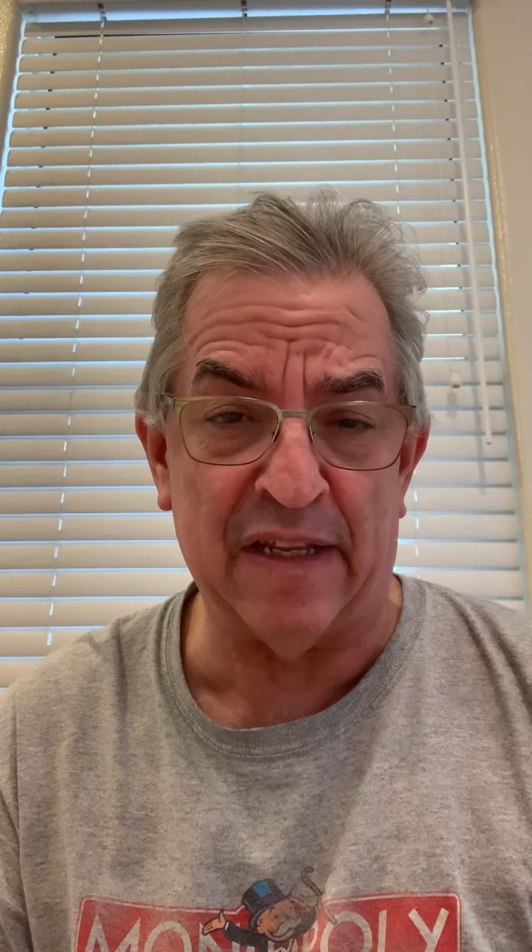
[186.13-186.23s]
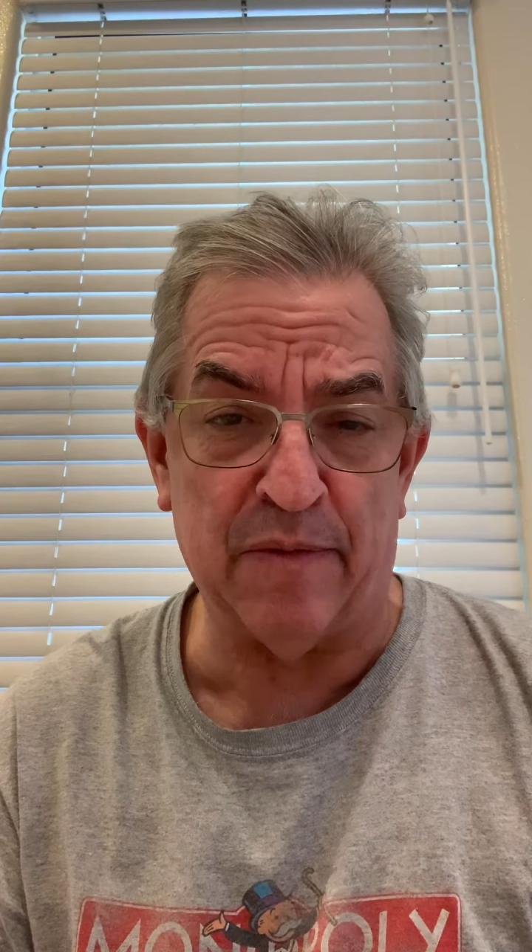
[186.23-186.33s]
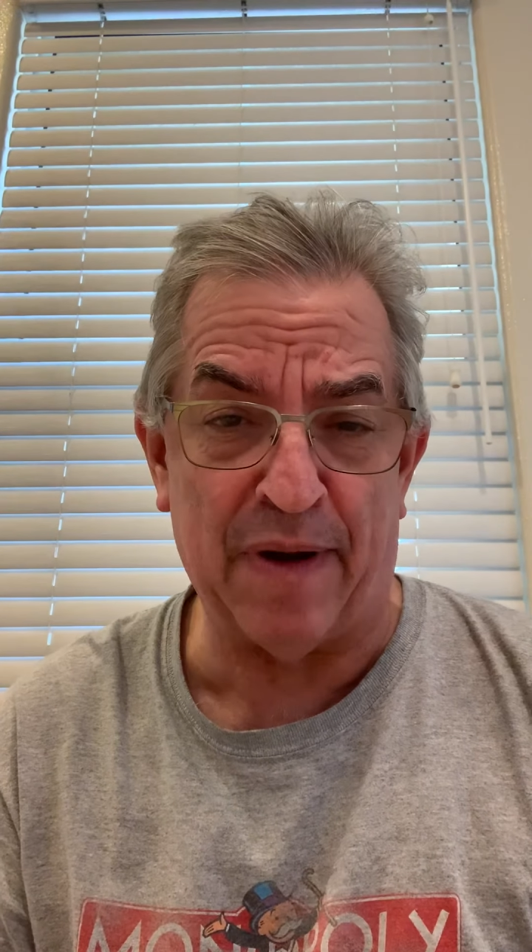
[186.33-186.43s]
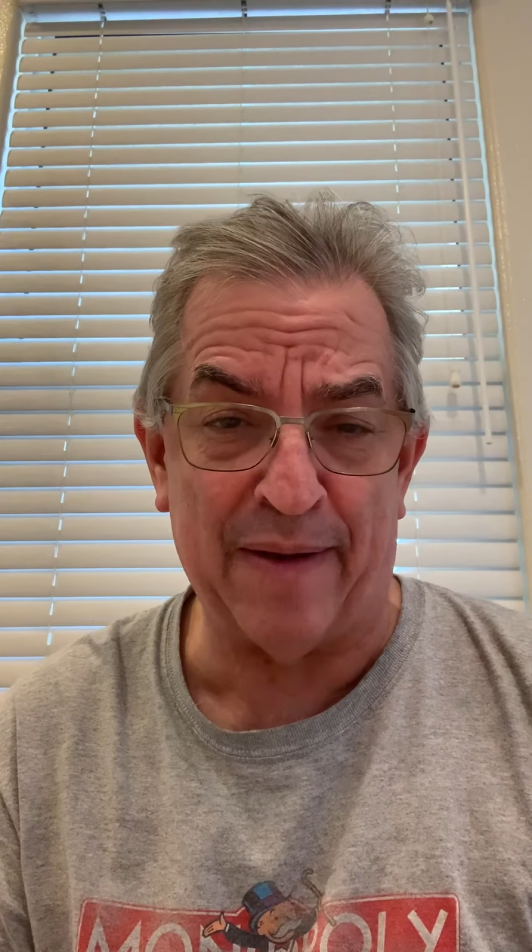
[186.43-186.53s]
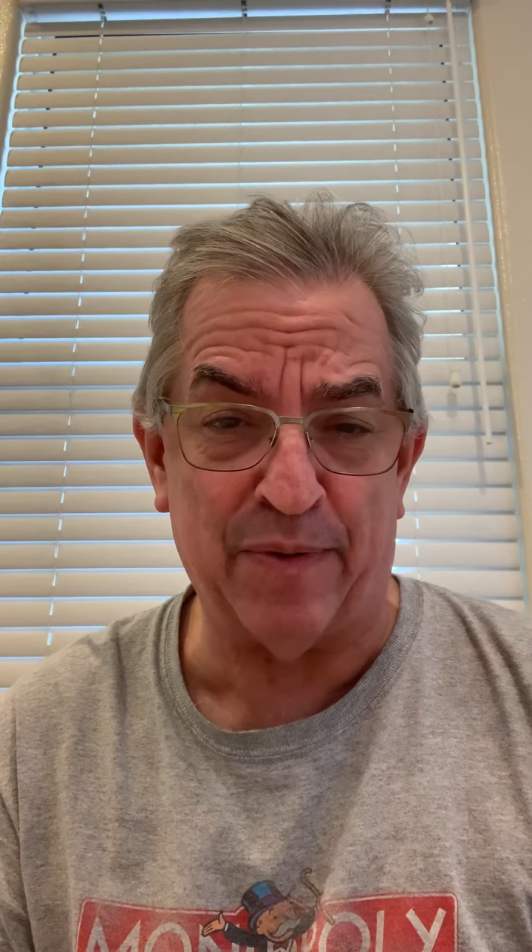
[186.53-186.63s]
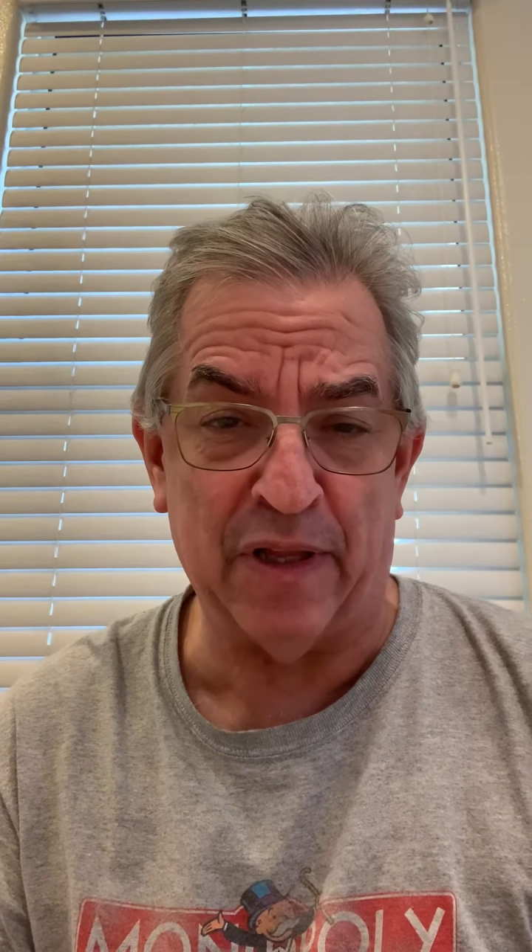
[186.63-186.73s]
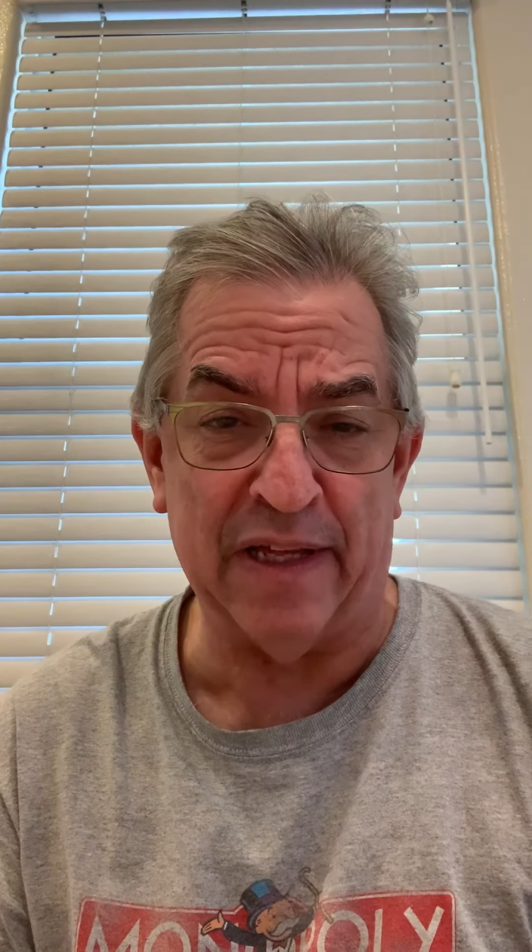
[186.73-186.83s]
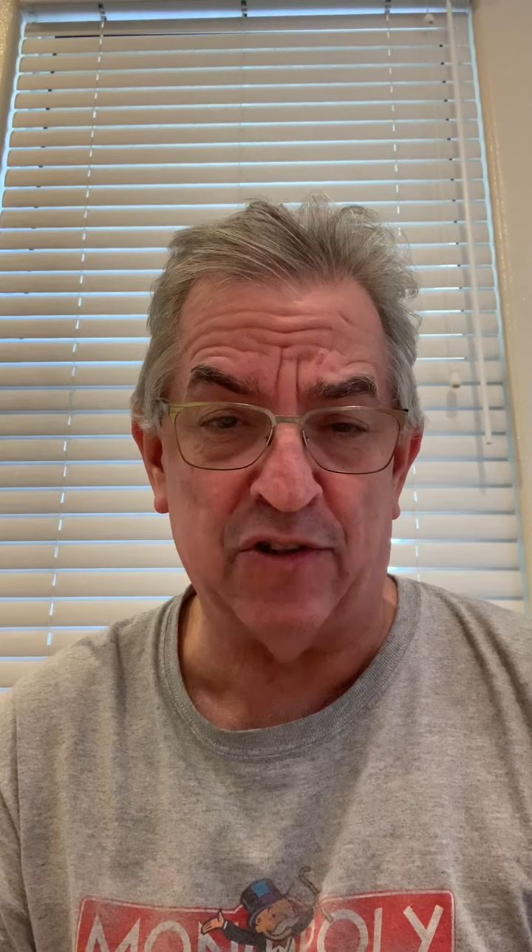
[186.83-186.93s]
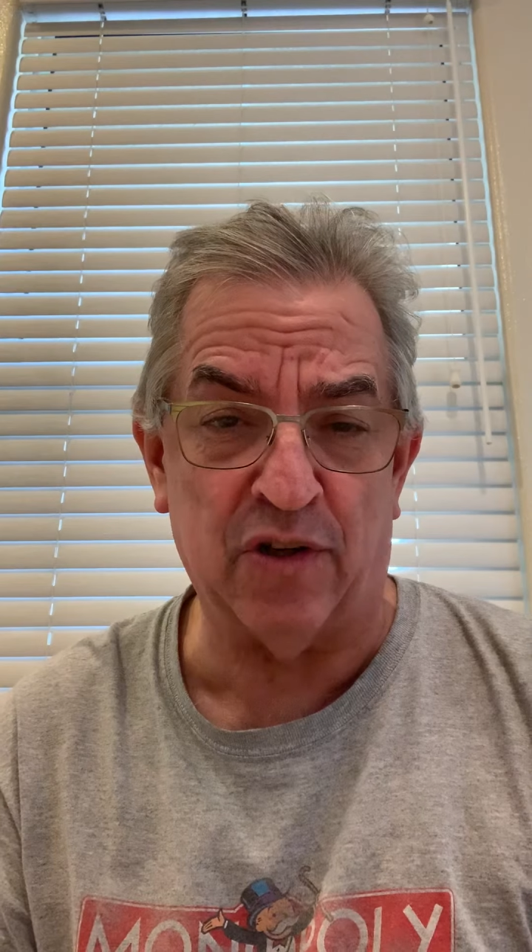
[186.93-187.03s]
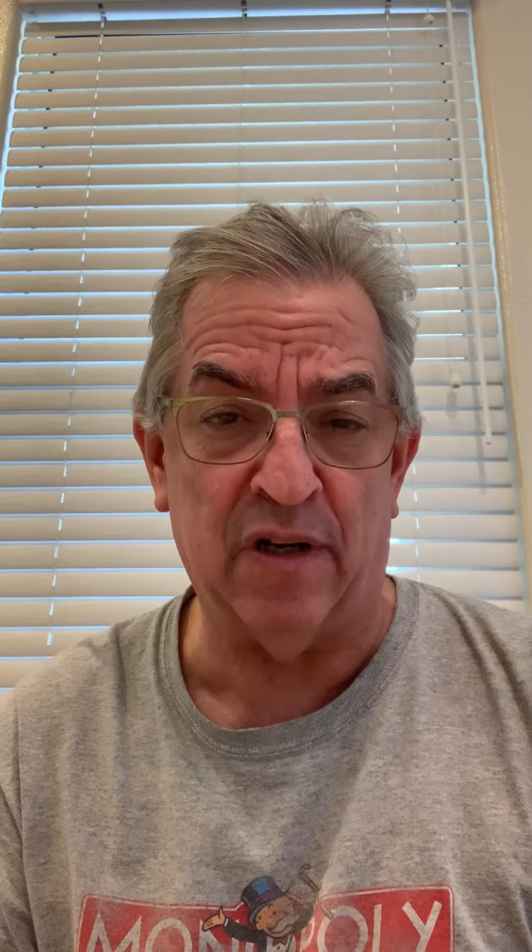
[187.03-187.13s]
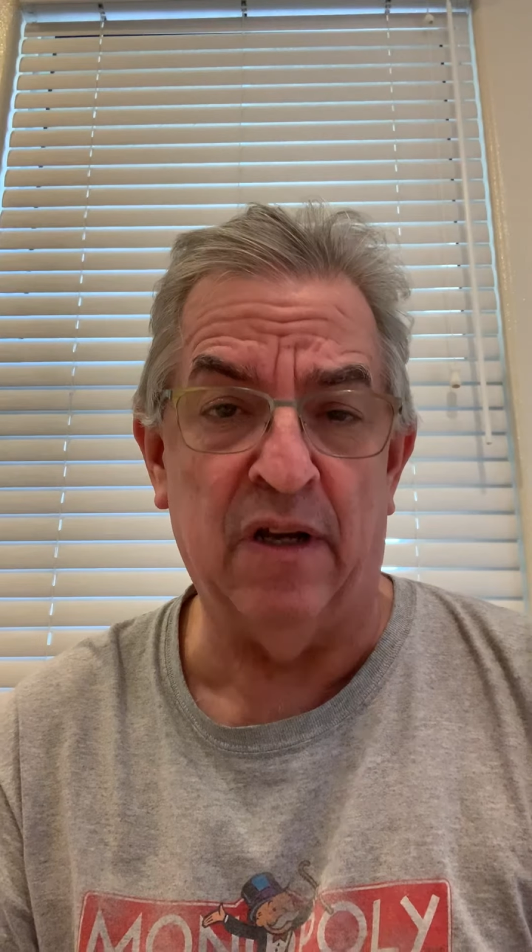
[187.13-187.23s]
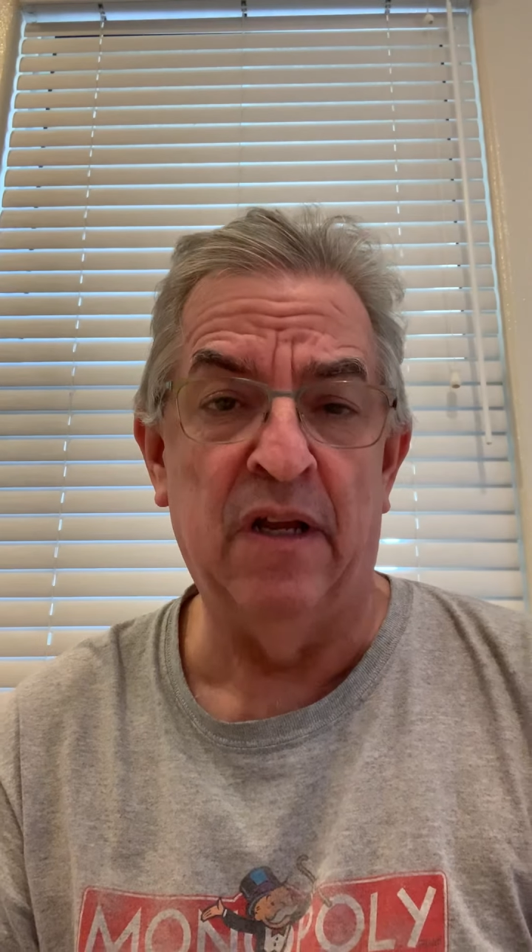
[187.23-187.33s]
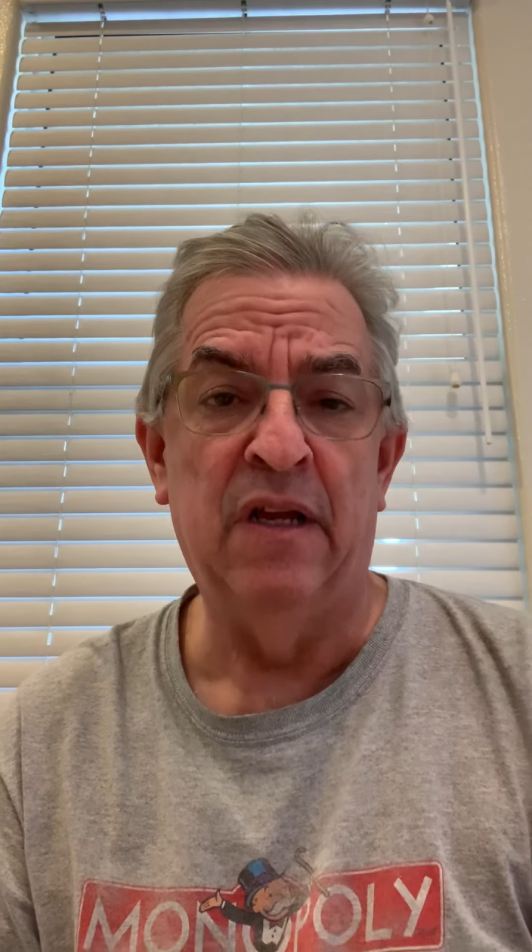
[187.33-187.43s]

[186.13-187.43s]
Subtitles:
of the population